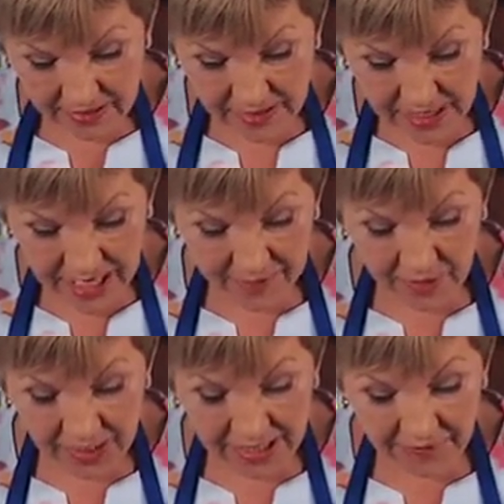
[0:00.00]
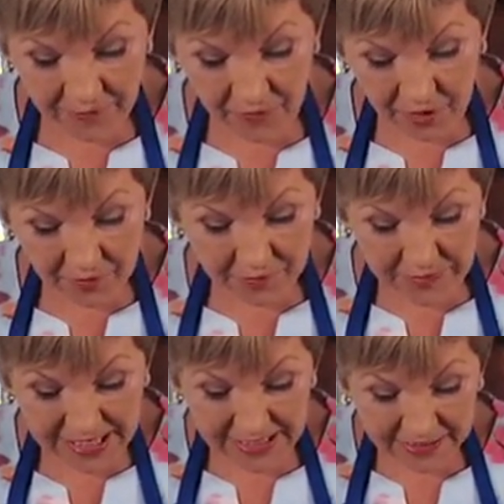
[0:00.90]
And if you've got
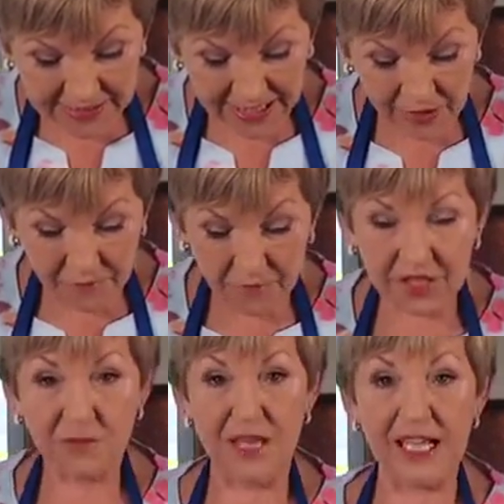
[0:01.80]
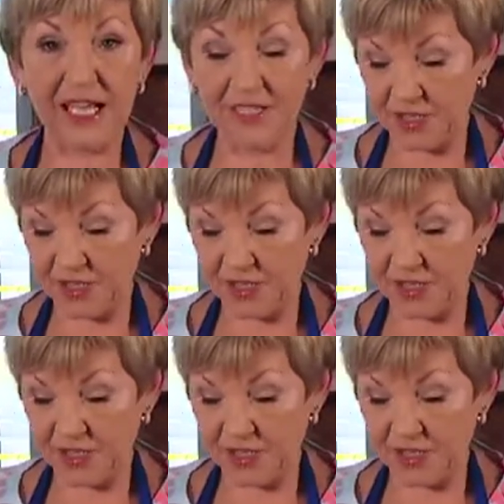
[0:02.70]
mangoes going, fresh mangoes,